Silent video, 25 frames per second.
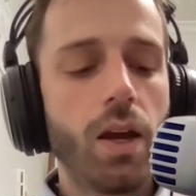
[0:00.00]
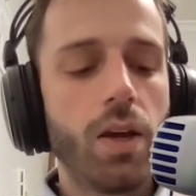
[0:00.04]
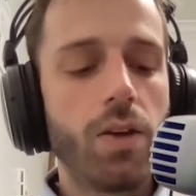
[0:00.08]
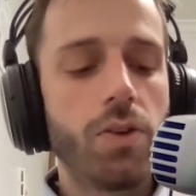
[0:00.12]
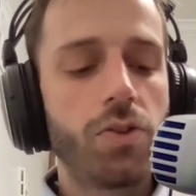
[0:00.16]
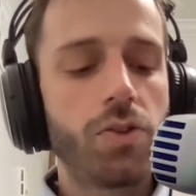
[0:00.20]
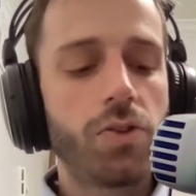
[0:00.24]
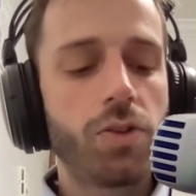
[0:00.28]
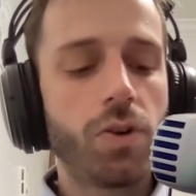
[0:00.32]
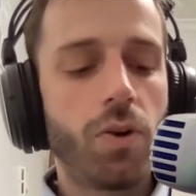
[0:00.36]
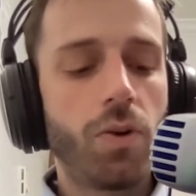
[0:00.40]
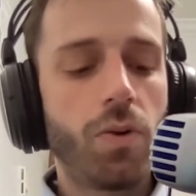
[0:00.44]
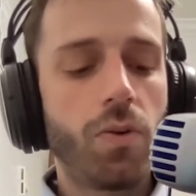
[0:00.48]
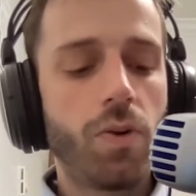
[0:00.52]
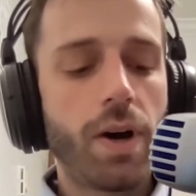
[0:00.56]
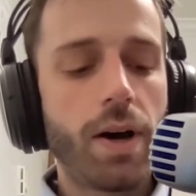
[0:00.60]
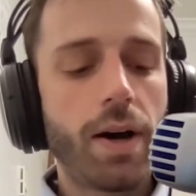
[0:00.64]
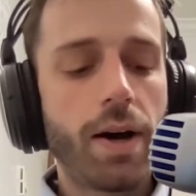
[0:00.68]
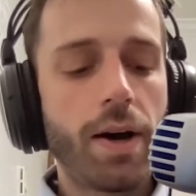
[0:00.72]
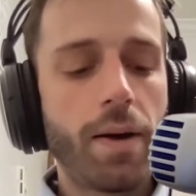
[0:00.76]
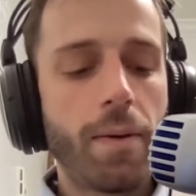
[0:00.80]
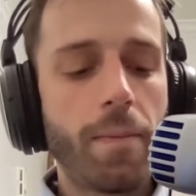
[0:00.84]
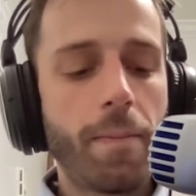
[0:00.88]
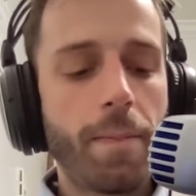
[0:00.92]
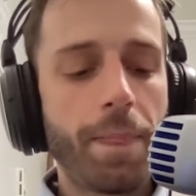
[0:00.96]

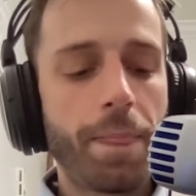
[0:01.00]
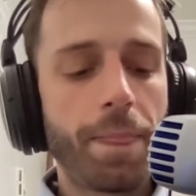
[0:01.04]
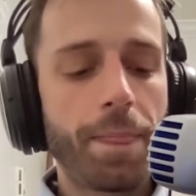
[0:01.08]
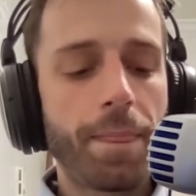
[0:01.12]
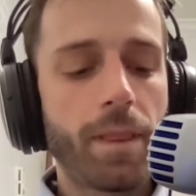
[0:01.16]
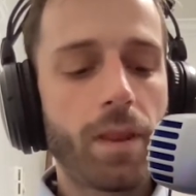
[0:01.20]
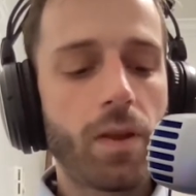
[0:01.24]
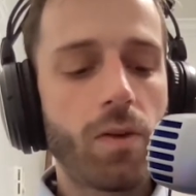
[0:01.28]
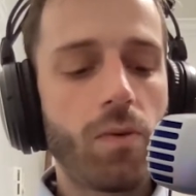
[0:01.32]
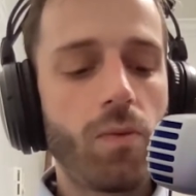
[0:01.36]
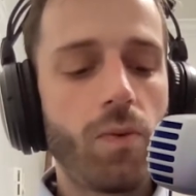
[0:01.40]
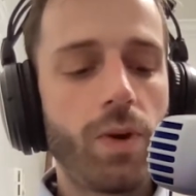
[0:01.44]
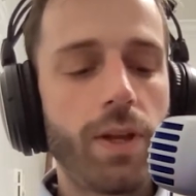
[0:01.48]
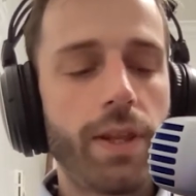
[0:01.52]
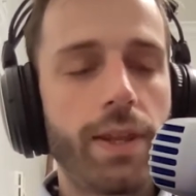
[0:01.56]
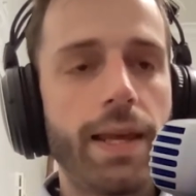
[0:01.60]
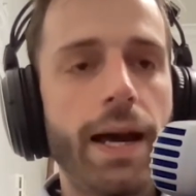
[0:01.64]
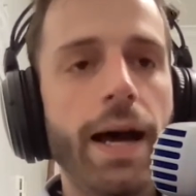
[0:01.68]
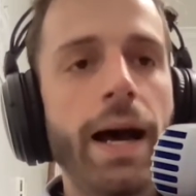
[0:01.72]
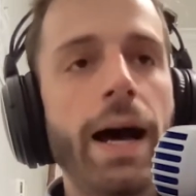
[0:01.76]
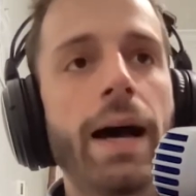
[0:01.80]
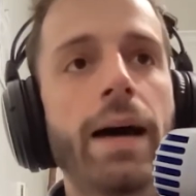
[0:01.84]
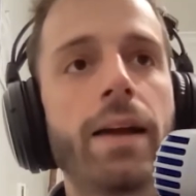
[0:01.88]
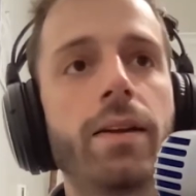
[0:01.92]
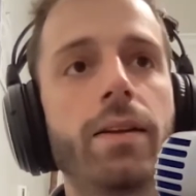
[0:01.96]
So with
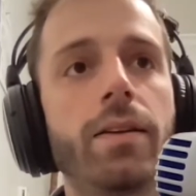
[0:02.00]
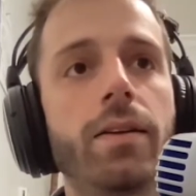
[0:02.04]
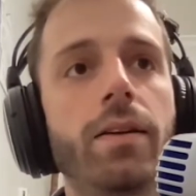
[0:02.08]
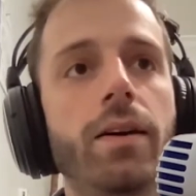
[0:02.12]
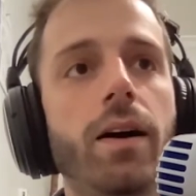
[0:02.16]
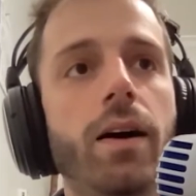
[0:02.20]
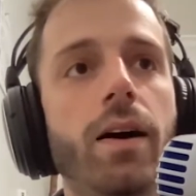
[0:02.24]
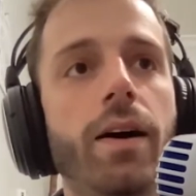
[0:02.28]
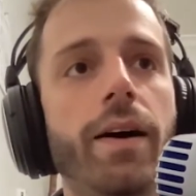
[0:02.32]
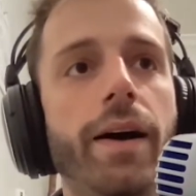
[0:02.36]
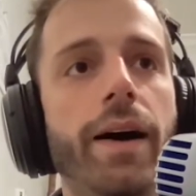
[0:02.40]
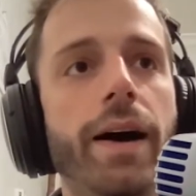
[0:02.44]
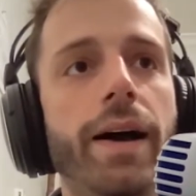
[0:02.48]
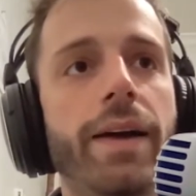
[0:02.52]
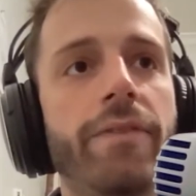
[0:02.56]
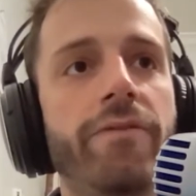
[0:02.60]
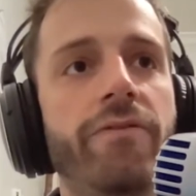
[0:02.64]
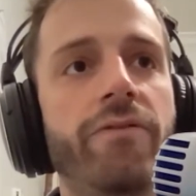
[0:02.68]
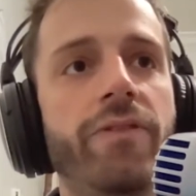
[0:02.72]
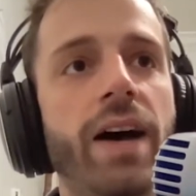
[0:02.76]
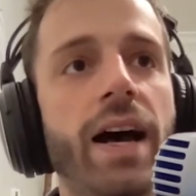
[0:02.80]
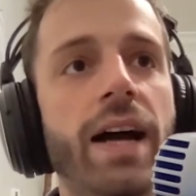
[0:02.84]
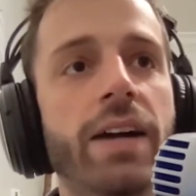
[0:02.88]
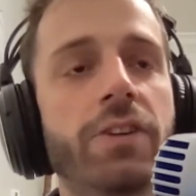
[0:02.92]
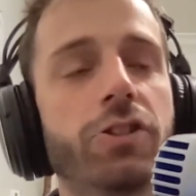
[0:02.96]
that, I've
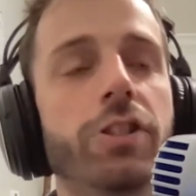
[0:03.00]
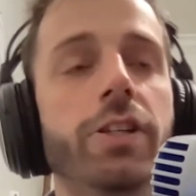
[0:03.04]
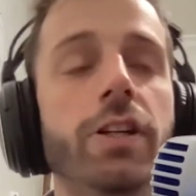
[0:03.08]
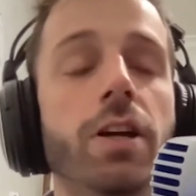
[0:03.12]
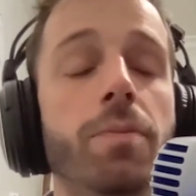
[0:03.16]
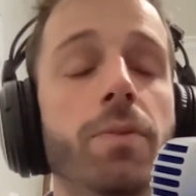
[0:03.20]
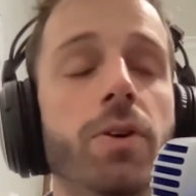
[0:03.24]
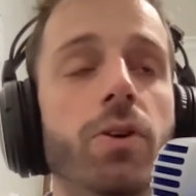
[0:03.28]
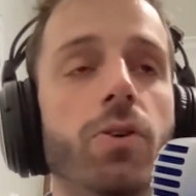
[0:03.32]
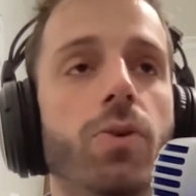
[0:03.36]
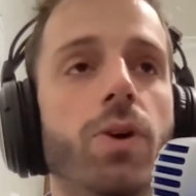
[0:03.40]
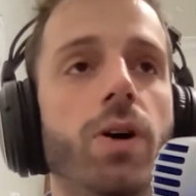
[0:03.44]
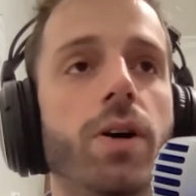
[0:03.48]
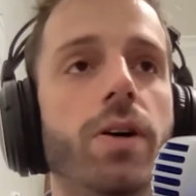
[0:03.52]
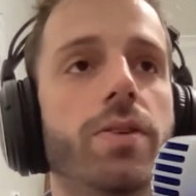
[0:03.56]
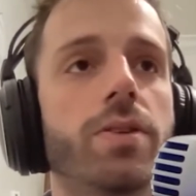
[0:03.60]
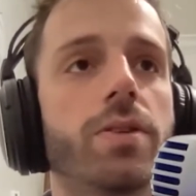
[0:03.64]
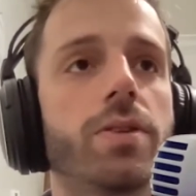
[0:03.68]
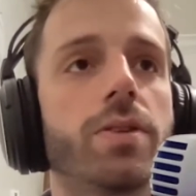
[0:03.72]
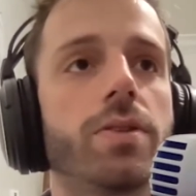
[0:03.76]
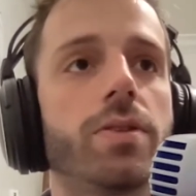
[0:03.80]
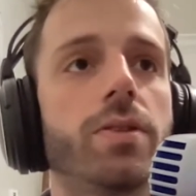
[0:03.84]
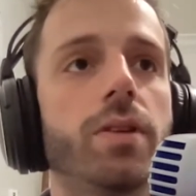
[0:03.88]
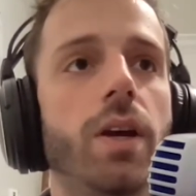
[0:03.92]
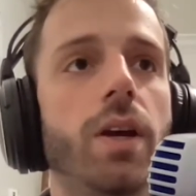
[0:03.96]
actually come
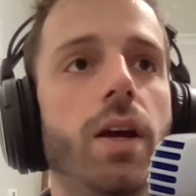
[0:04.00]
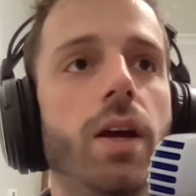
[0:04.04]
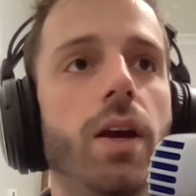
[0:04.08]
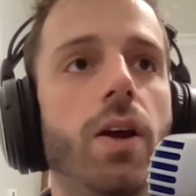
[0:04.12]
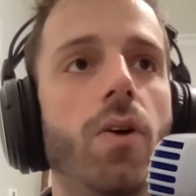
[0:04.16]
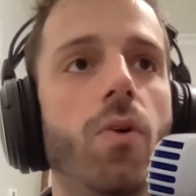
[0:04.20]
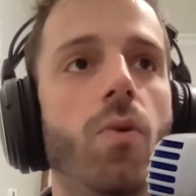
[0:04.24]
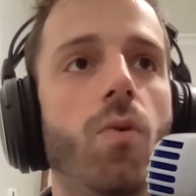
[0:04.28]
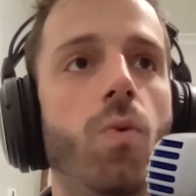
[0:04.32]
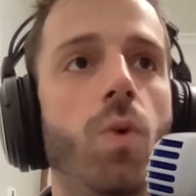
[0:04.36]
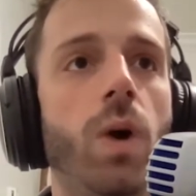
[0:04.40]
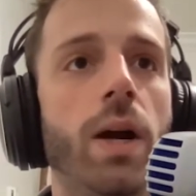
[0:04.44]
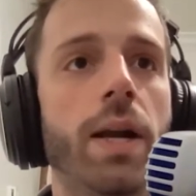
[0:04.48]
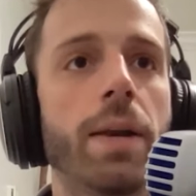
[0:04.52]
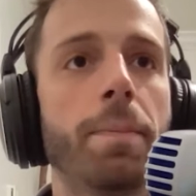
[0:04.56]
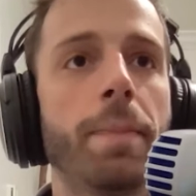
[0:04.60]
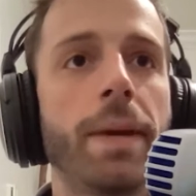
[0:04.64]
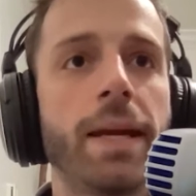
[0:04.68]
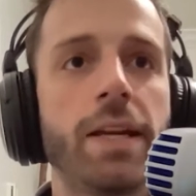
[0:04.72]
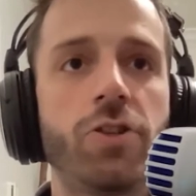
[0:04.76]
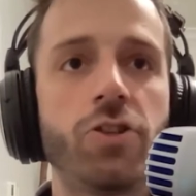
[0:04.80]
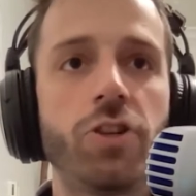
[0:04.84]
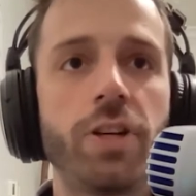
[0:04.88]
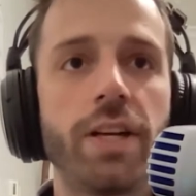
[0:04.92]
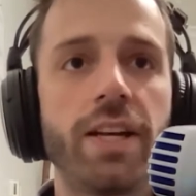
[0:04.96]
across one
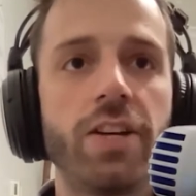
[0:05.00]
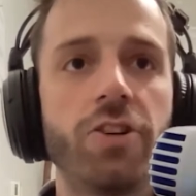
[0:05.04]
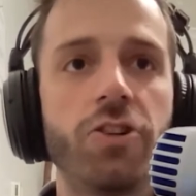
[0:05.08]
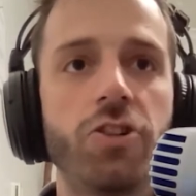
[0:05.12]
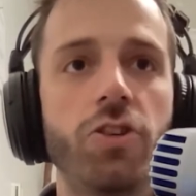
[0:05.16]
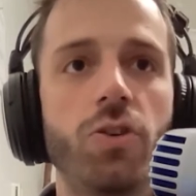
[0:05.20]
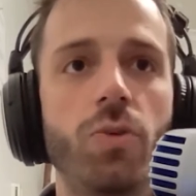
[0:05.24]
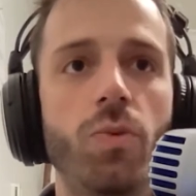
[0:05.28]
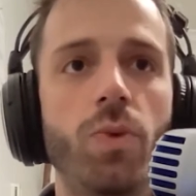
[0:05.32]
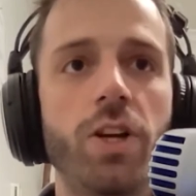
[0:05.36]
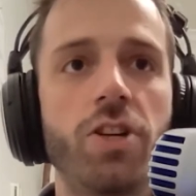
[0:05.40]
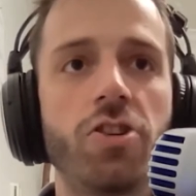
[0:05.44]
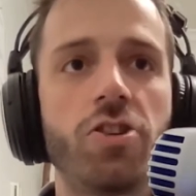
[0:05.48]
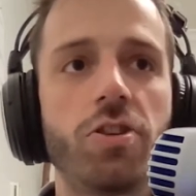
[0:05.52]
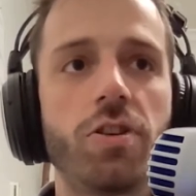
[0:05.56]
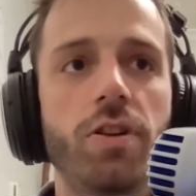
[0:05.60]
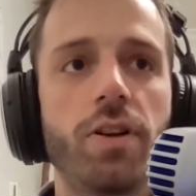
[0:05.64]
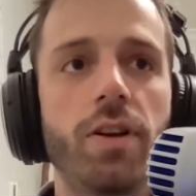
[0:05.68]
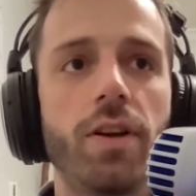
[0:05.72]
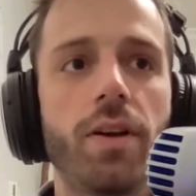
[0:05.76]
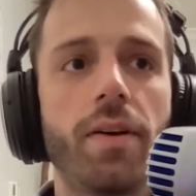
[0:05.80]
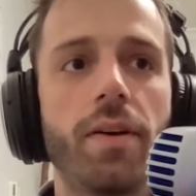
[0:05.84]
major issue which